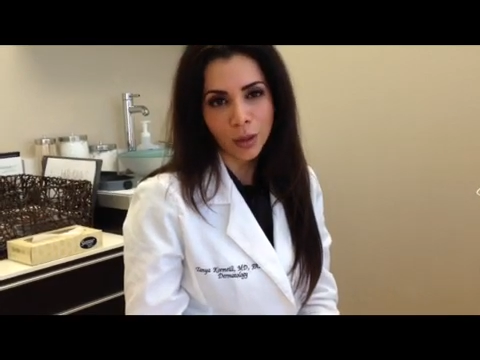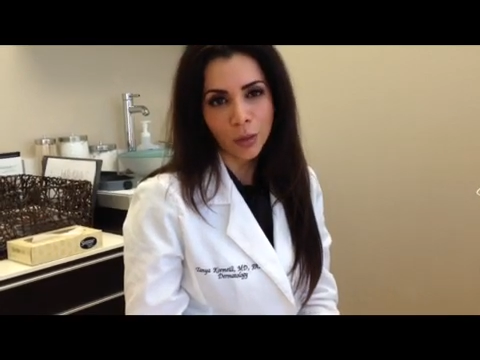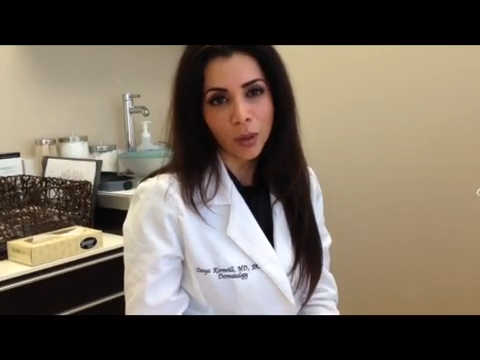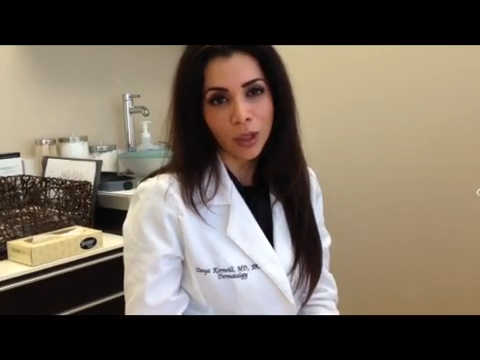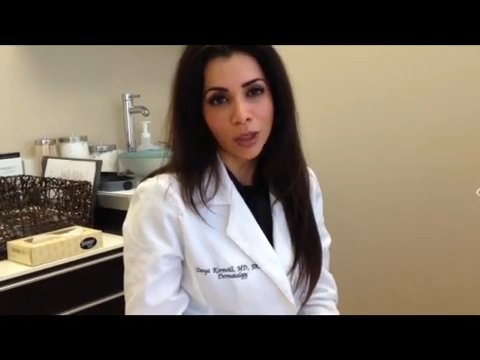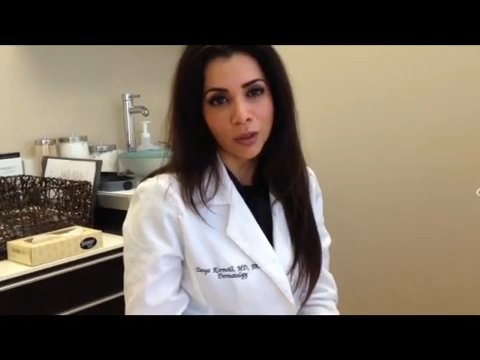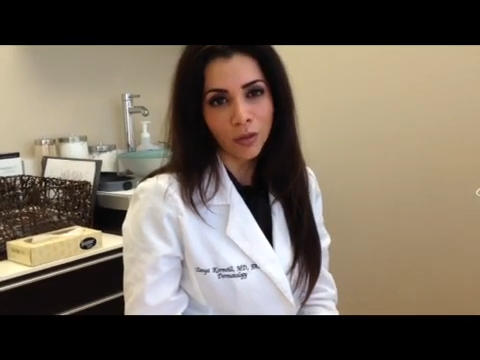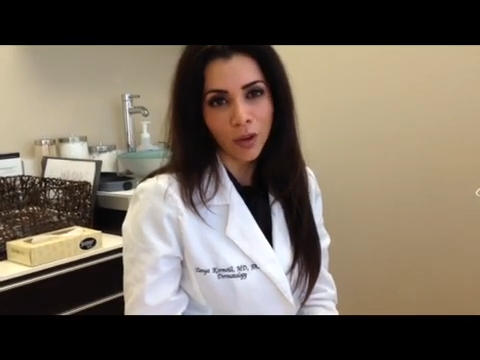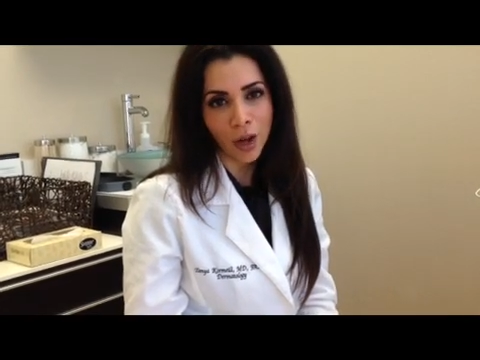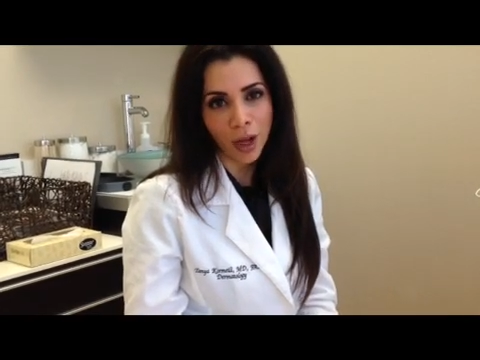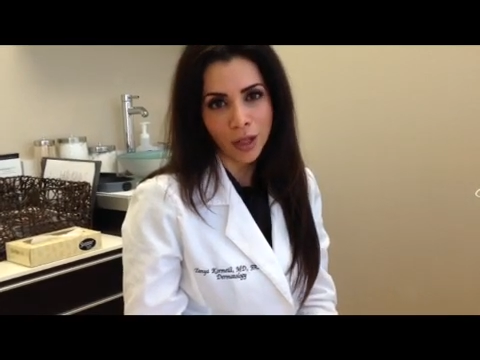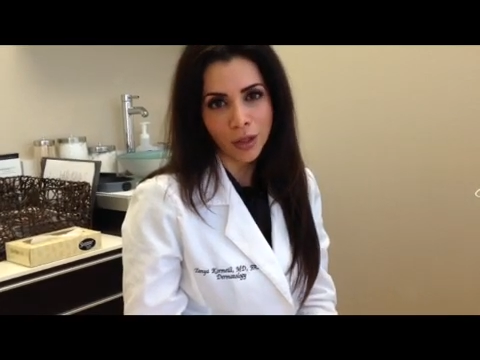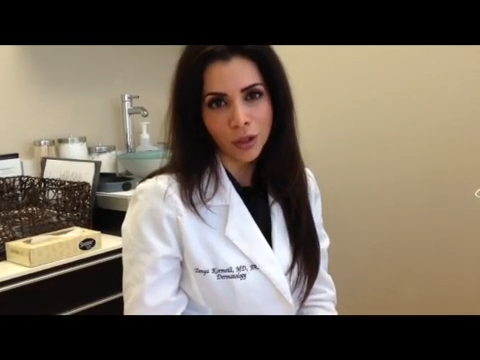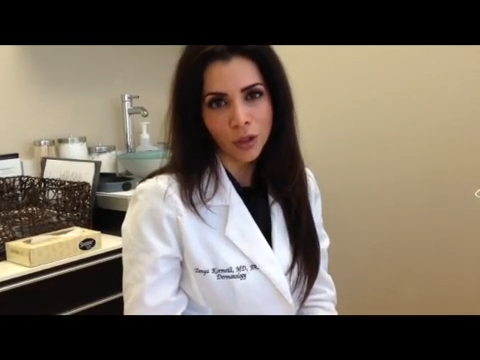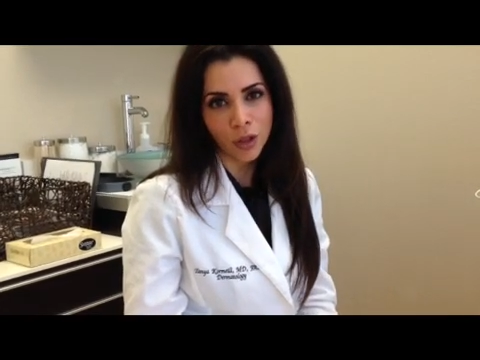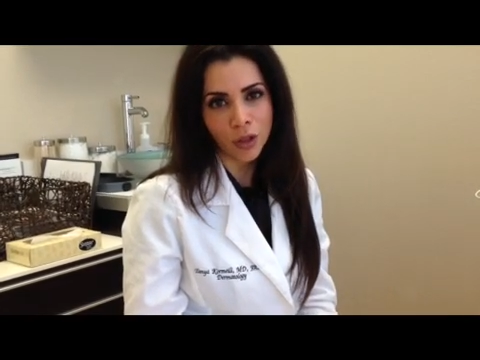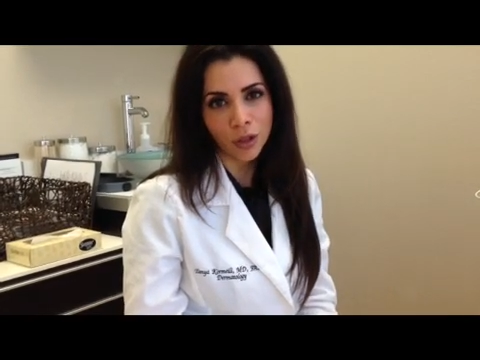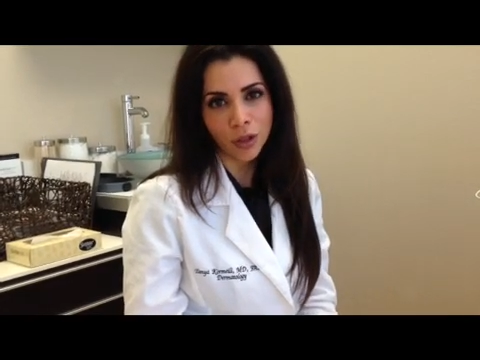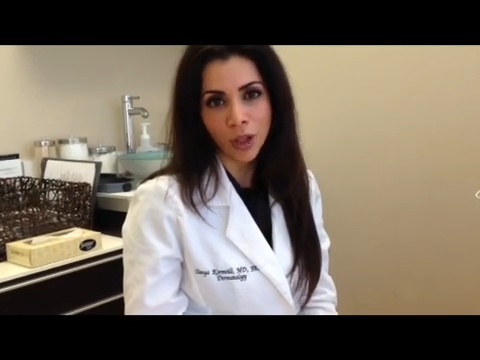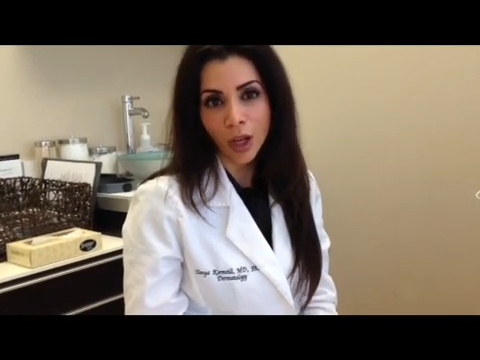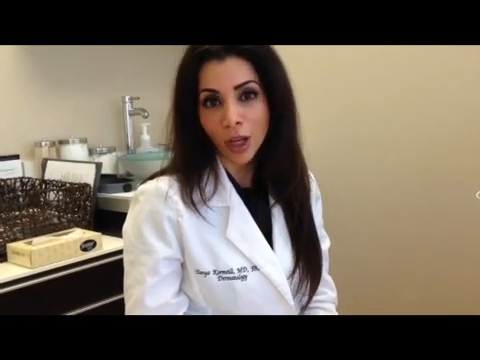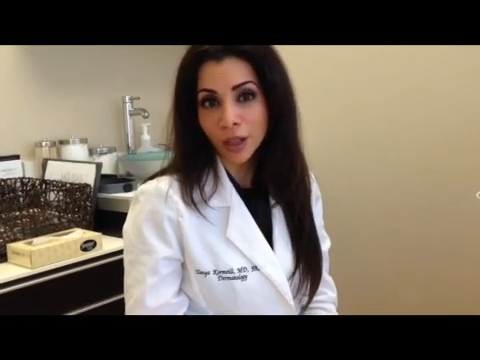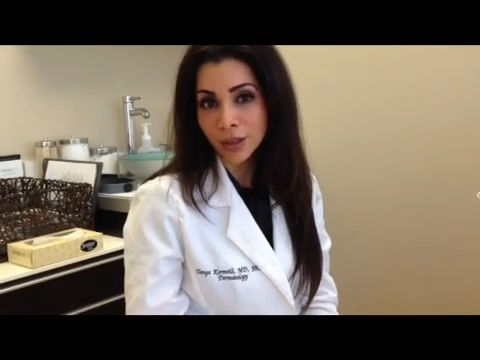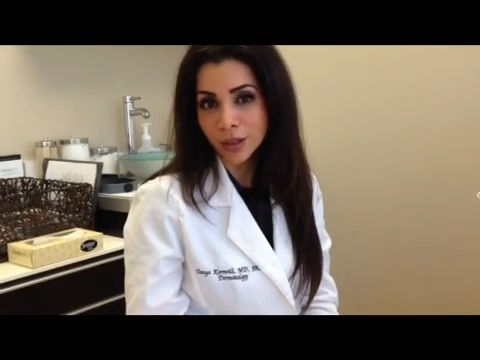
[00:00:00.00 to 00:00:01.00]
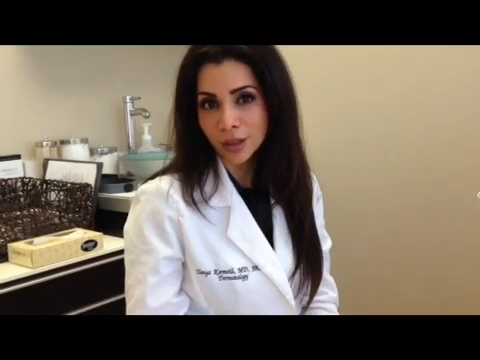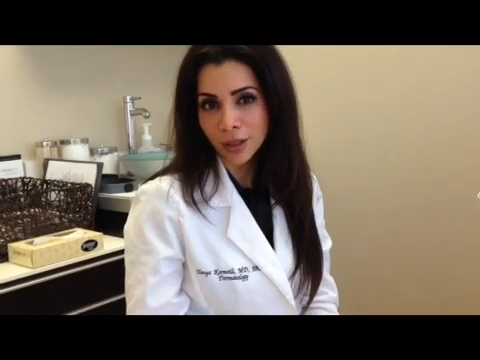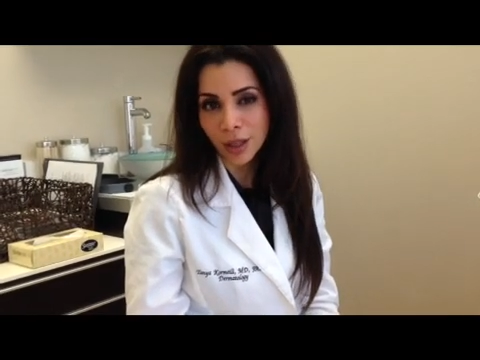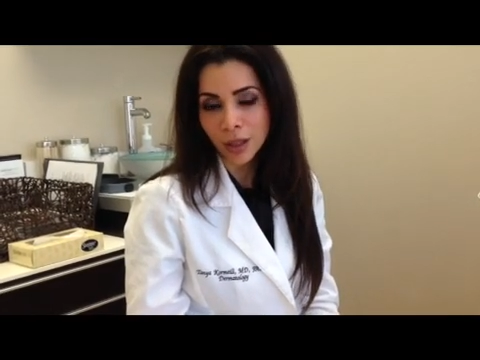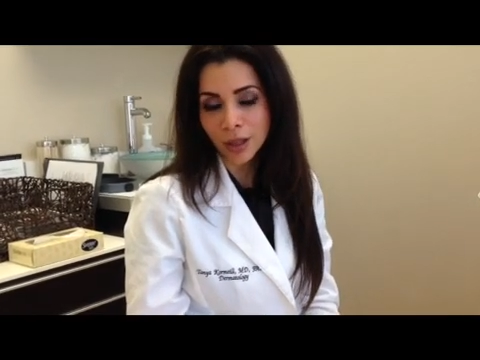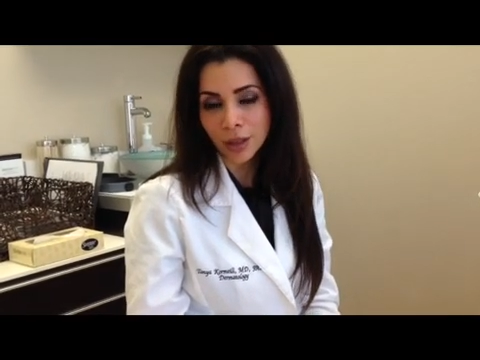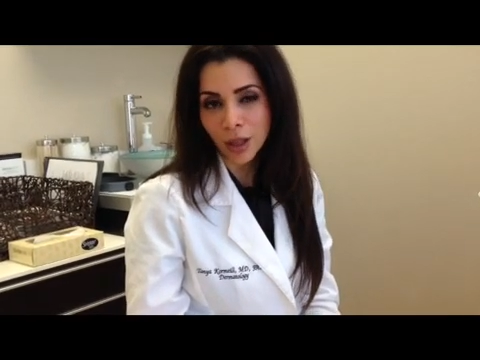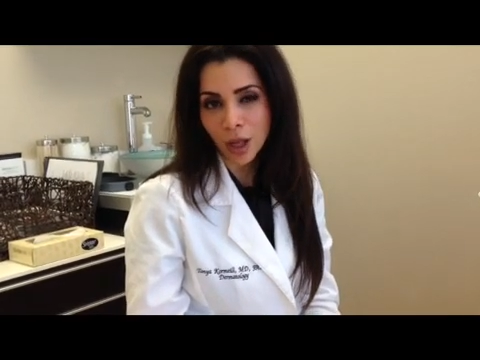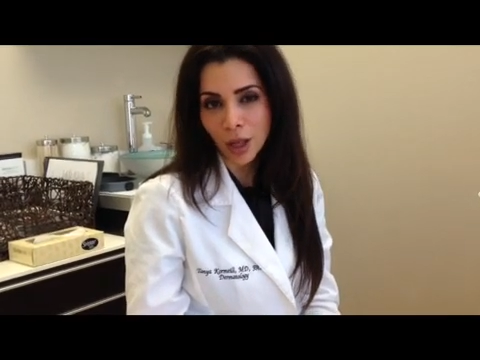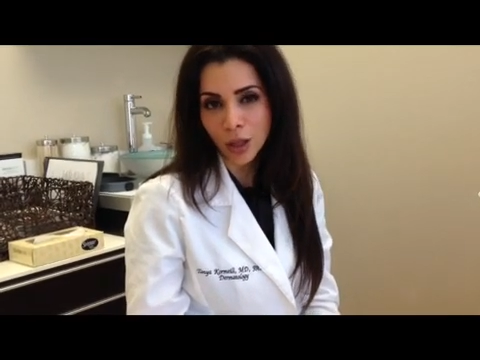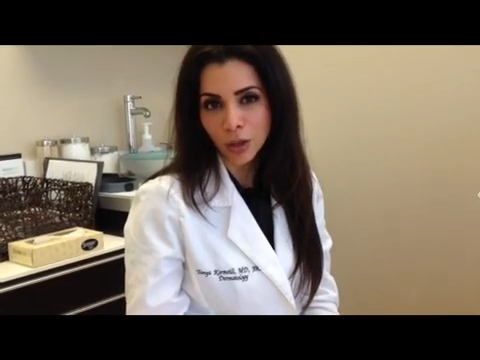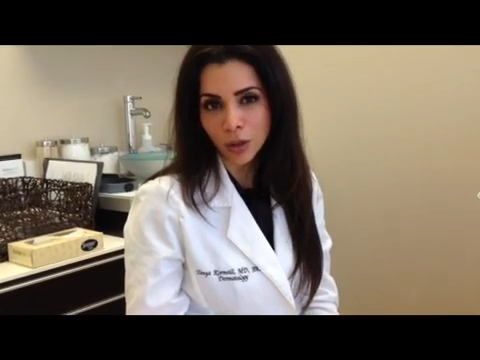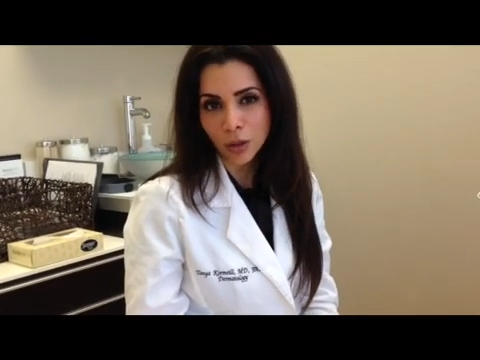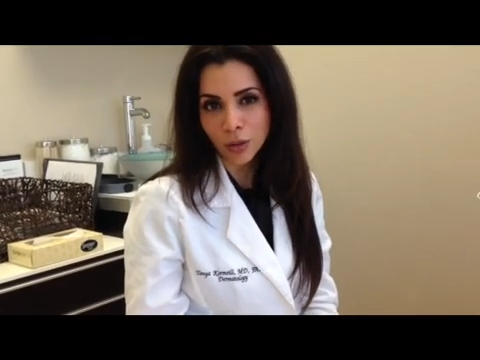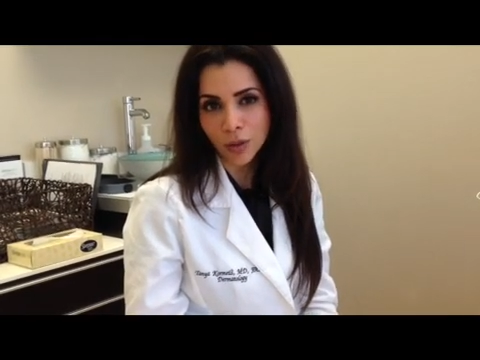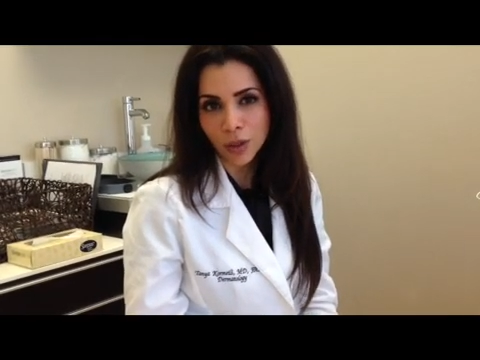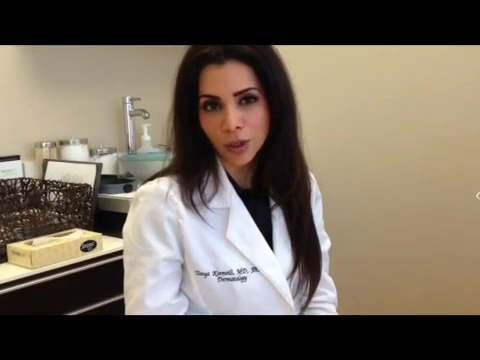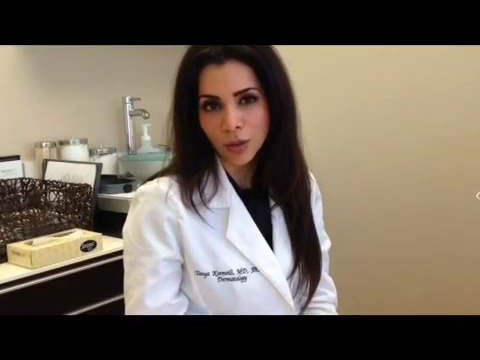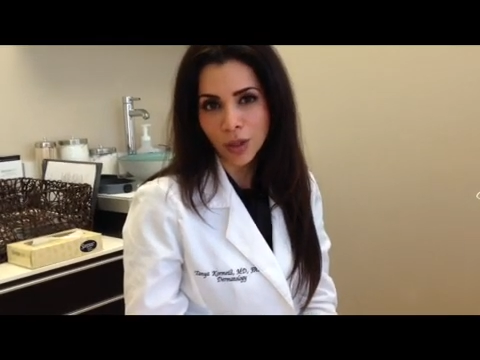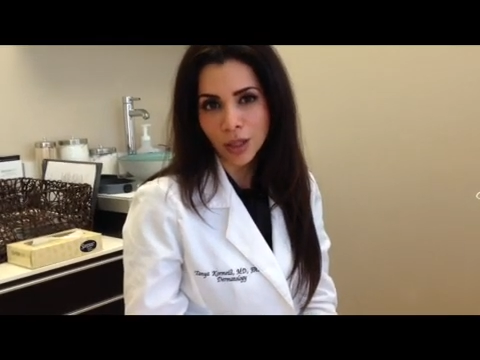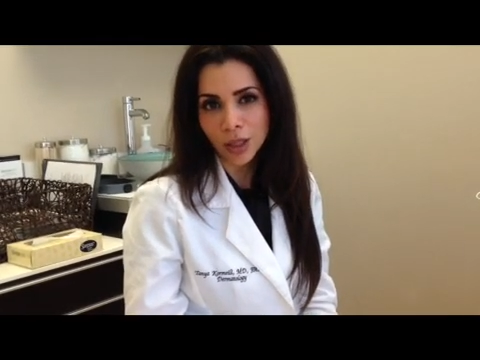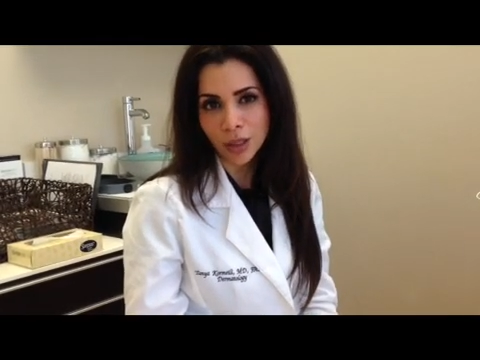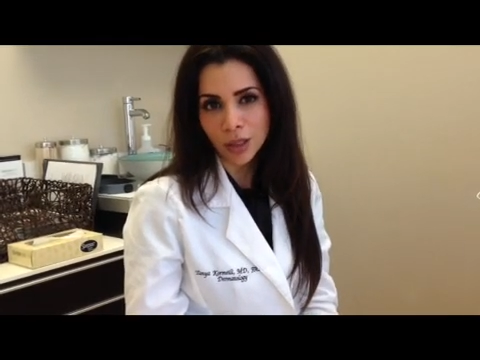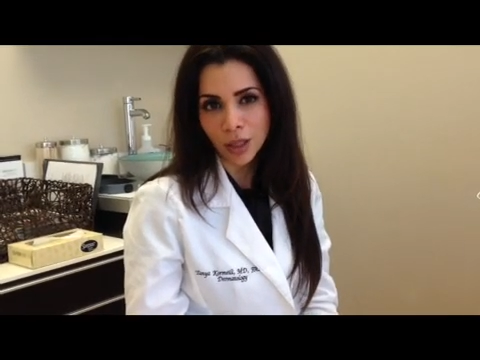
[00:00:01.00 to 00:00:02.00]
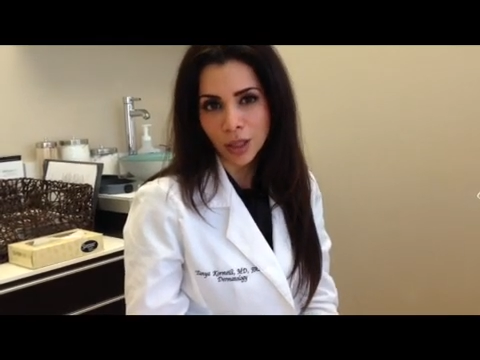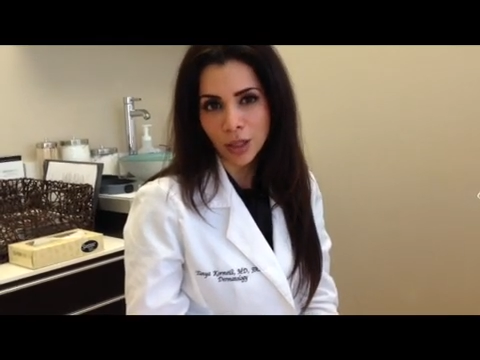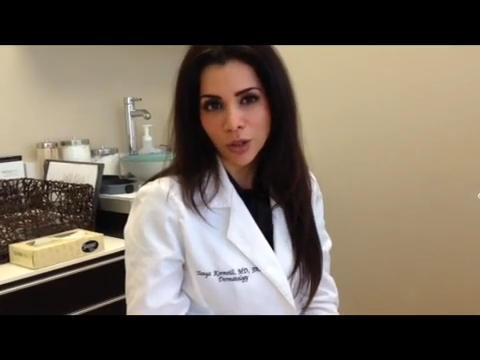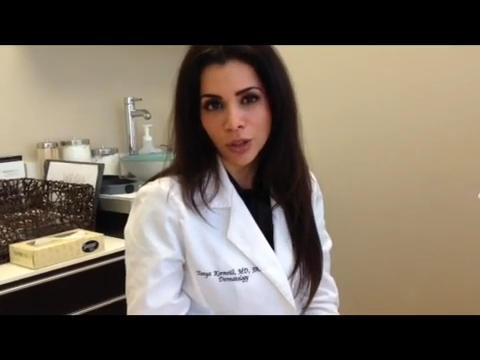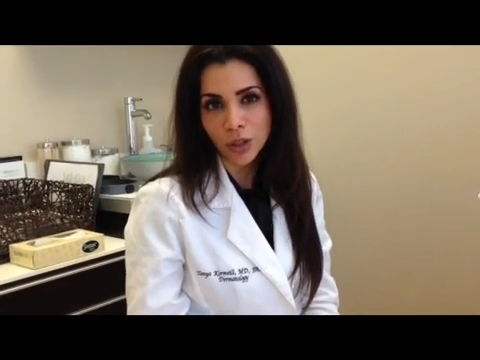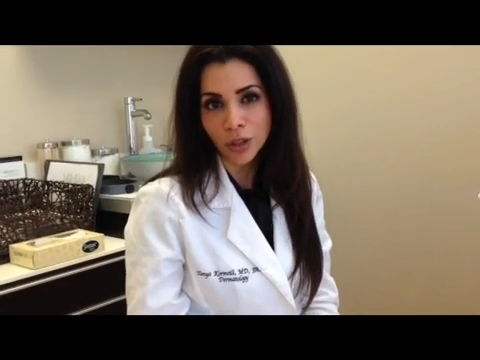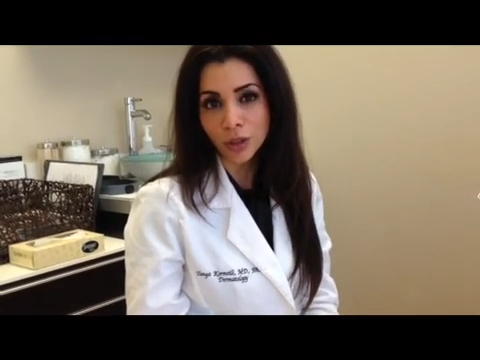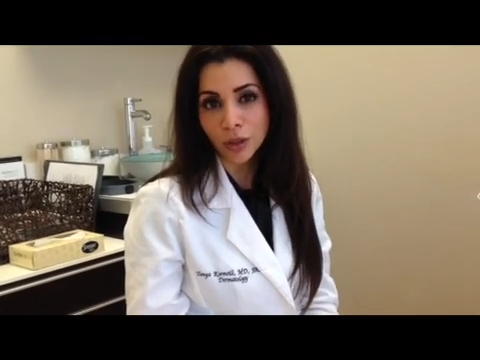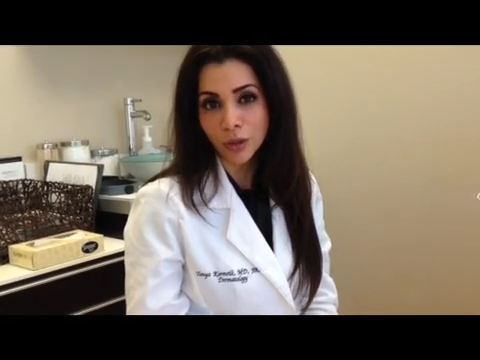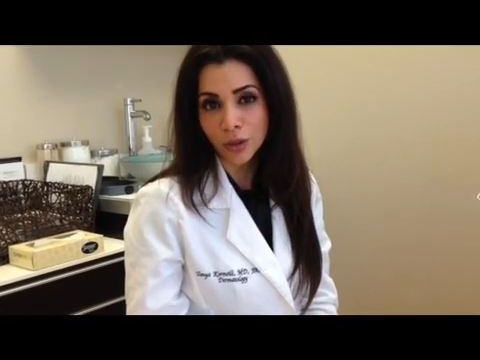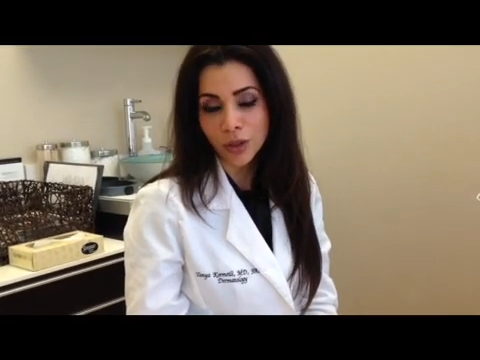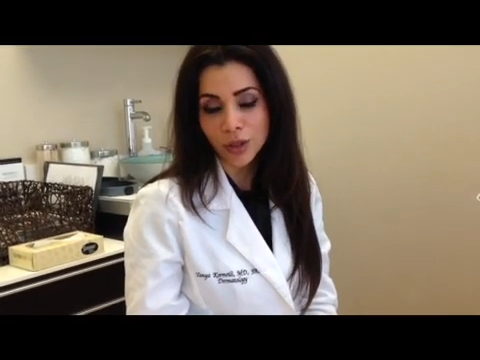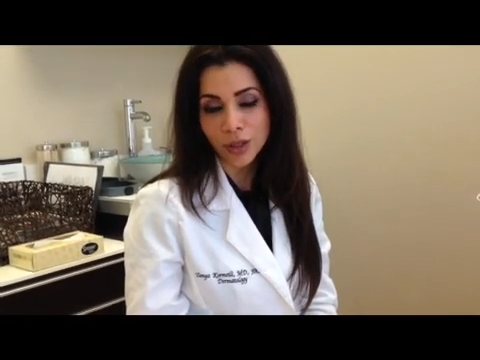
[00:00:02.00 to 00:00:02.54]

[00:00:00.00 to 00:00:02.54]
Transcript: we advise you not to get a lot of UV radiation or